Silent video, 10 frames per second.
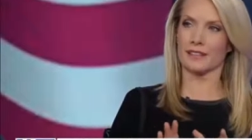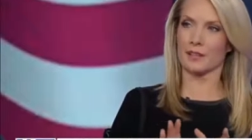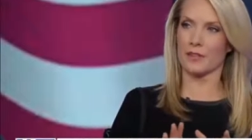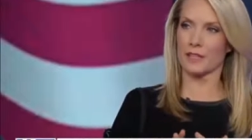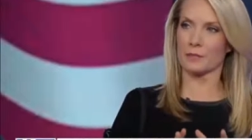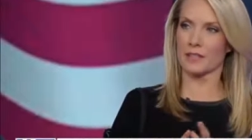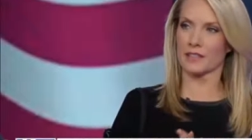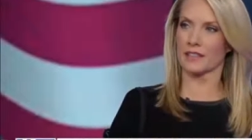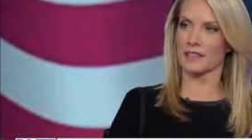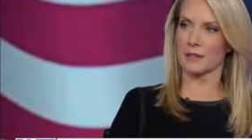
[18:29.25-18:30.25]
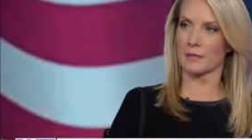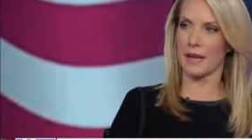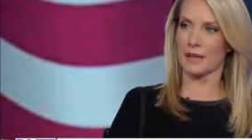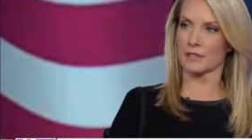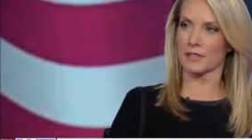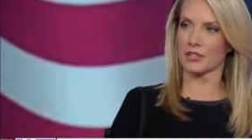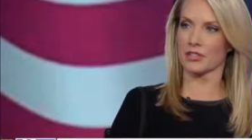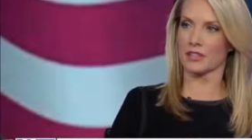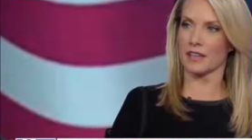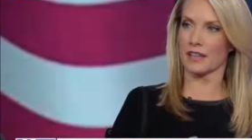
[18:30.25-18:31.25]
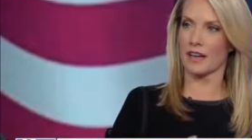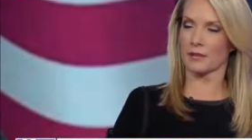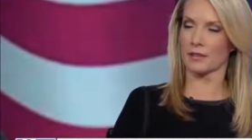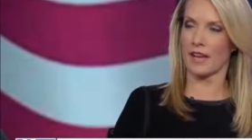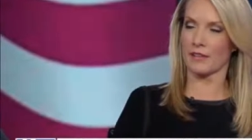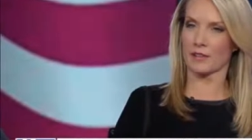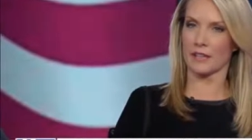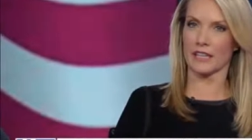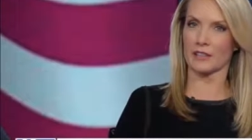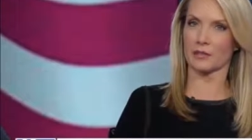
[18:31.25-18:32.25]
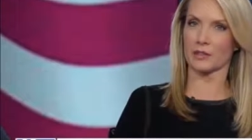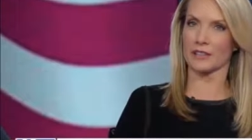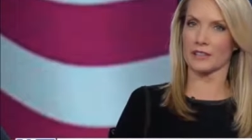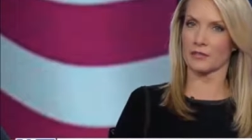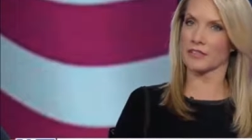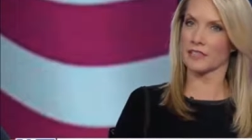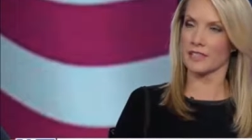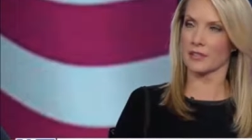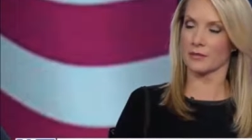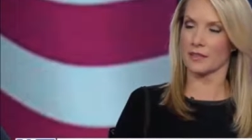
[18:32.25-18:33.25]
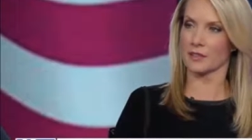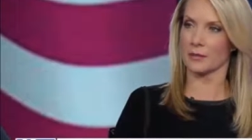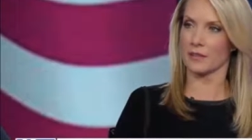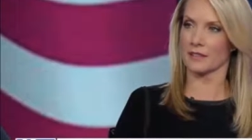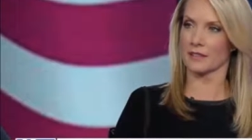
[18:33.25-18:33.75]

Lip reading: the vice president in a bad position, and I would have advocated for a different seating arrangement.